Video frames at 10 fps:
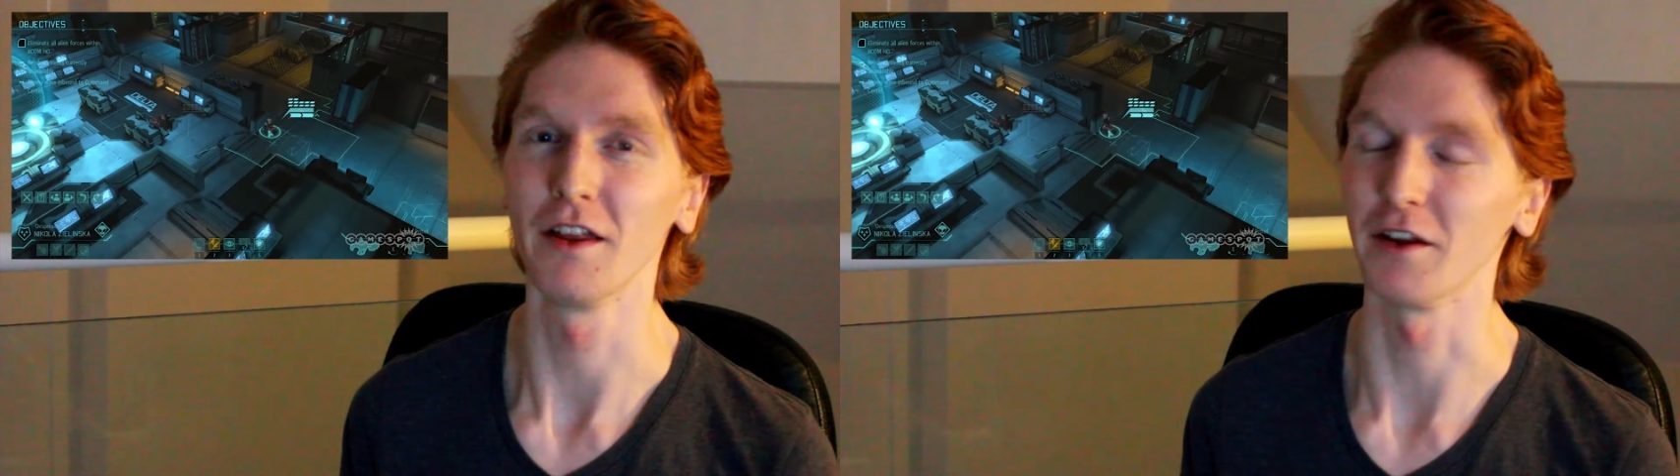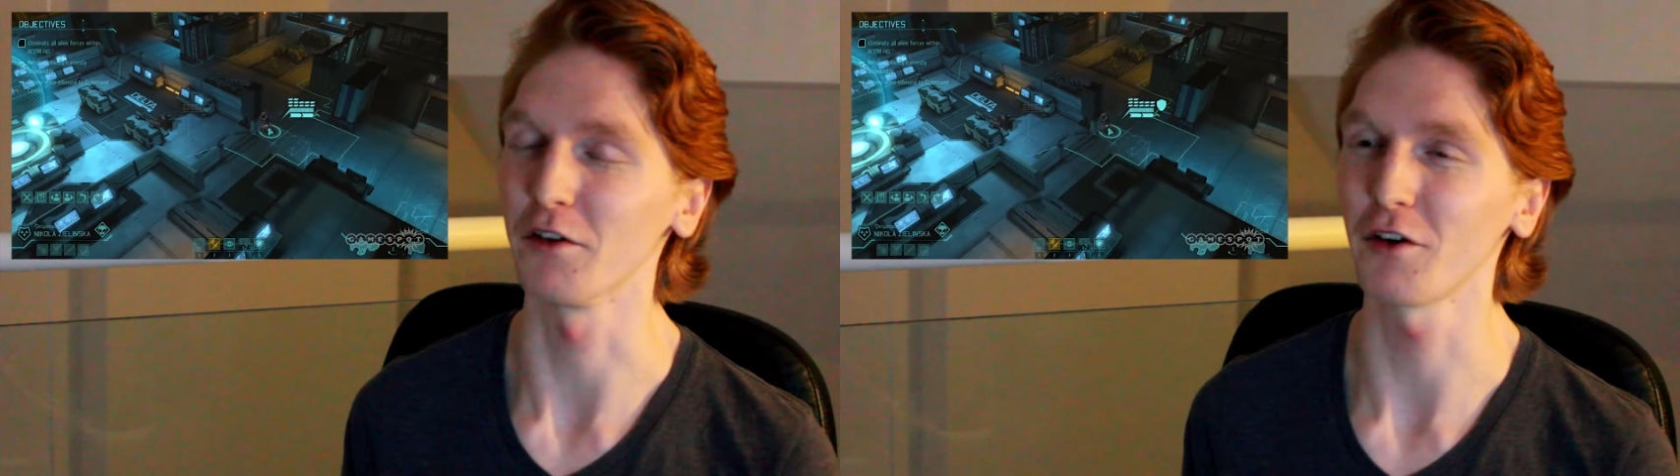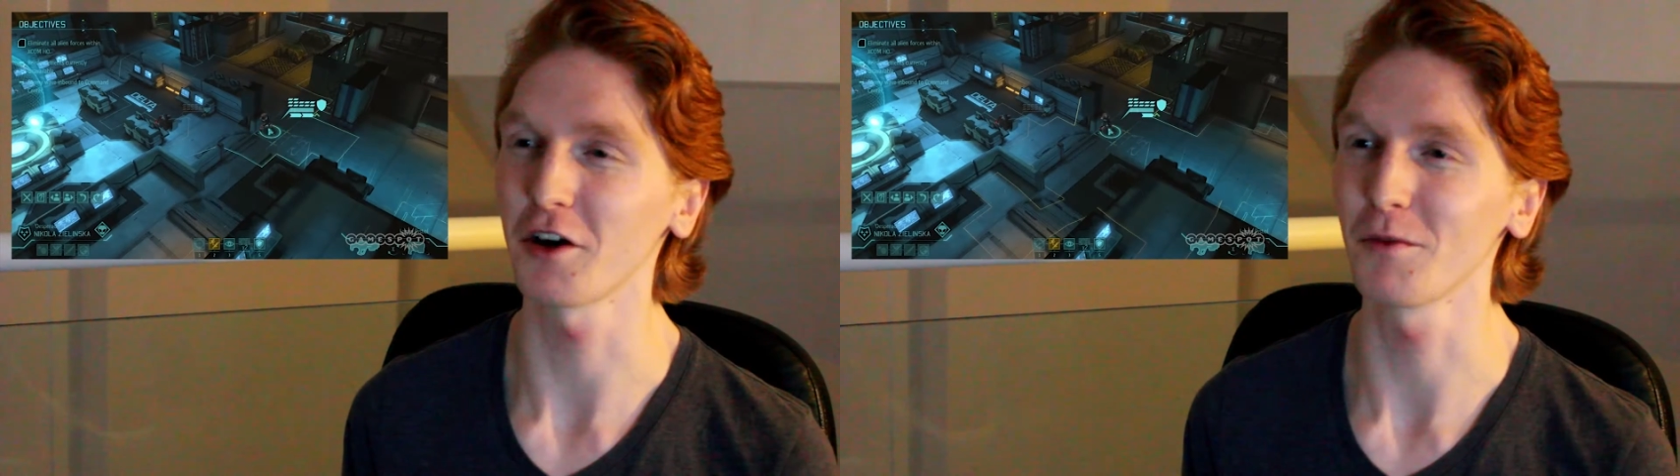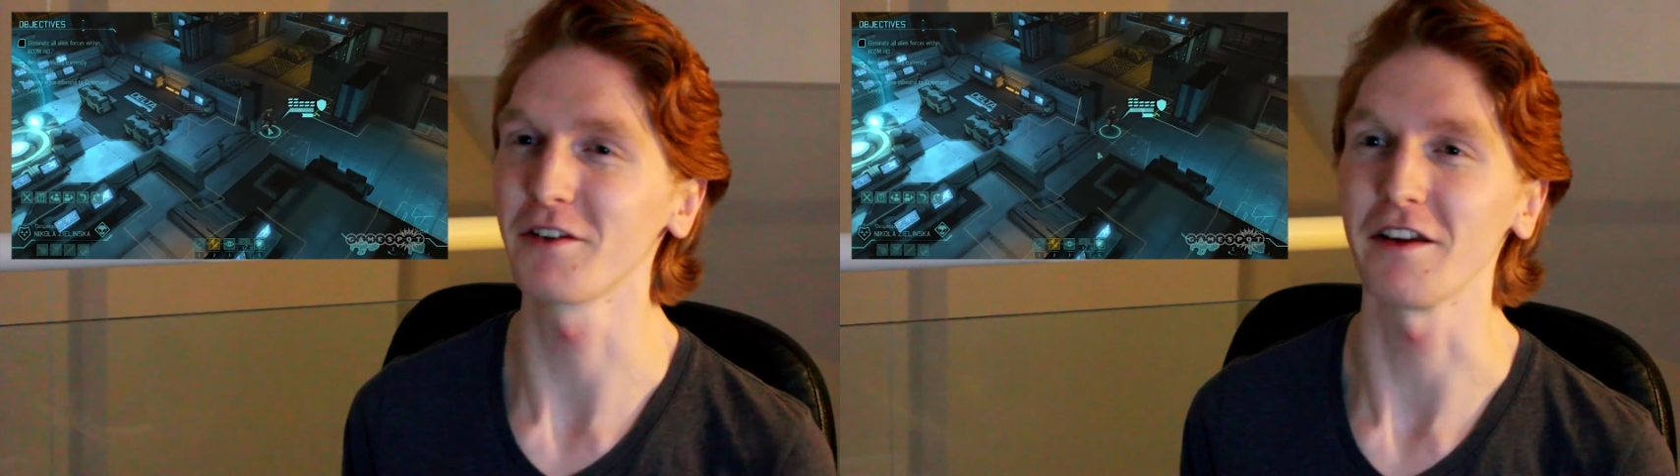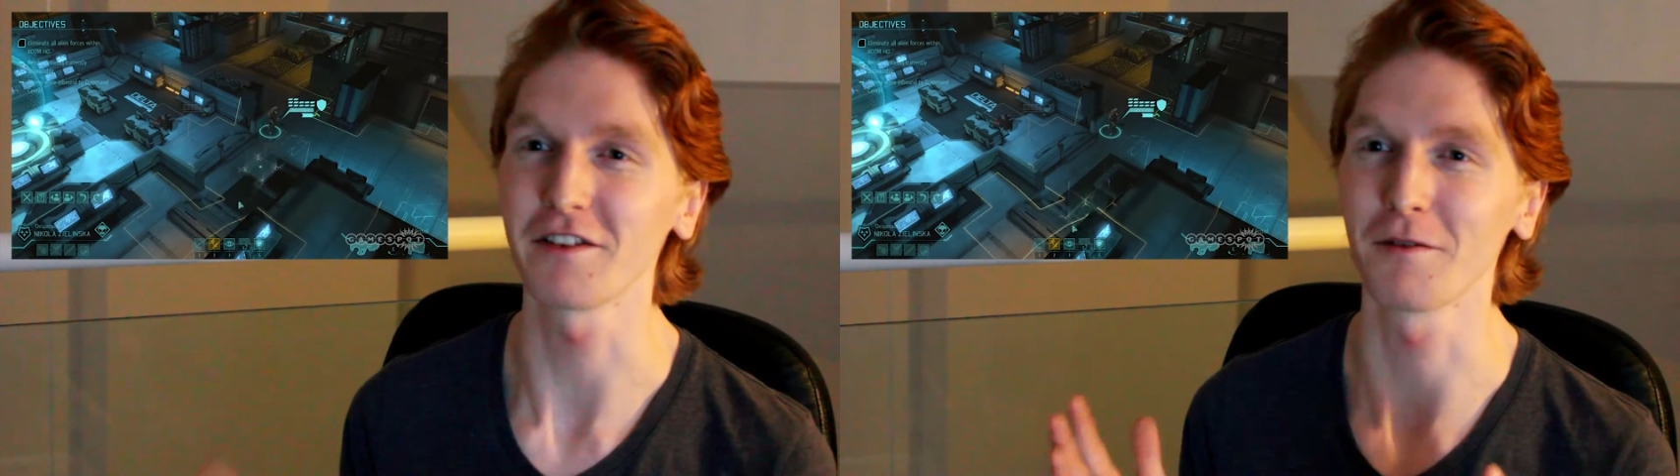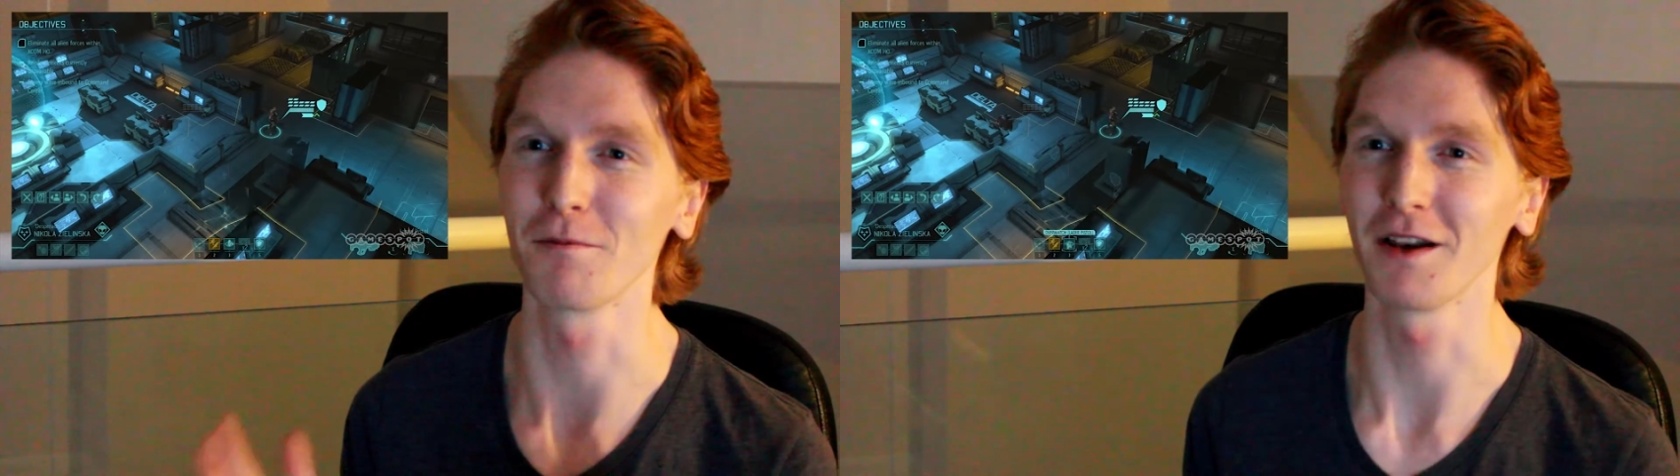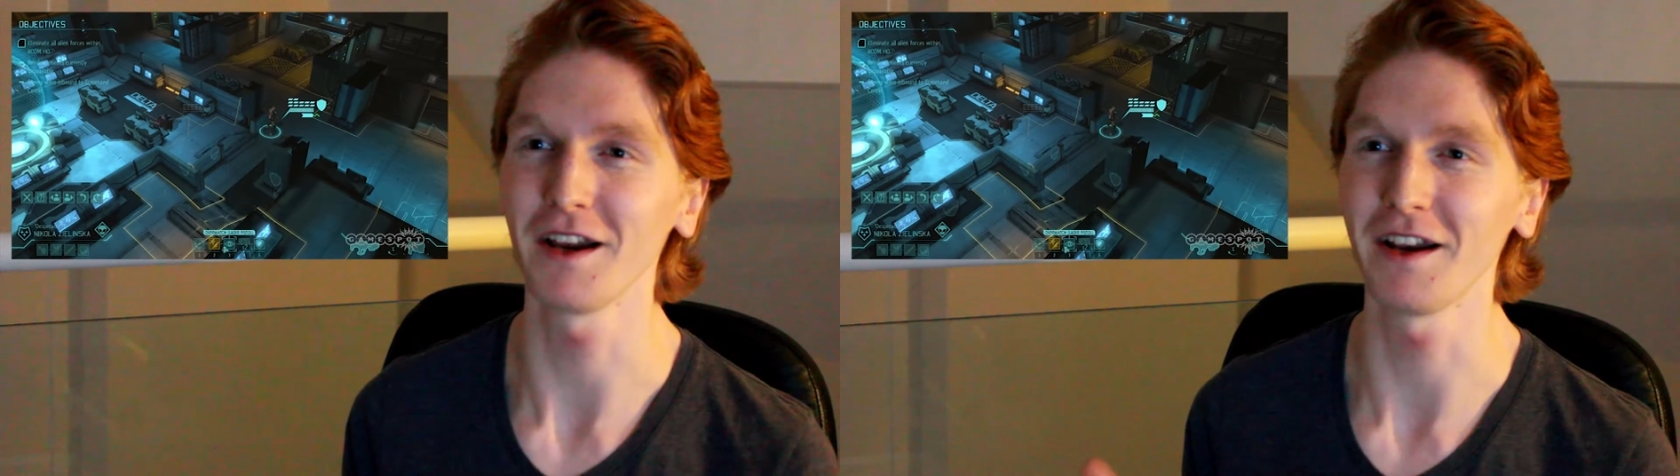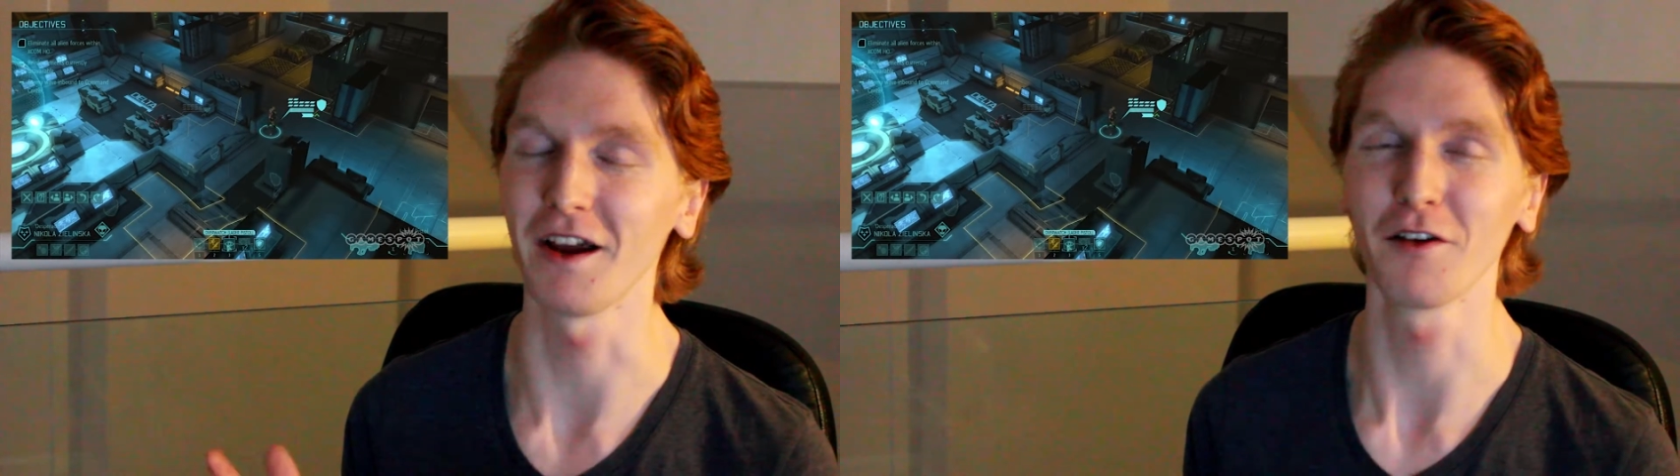The environment is completely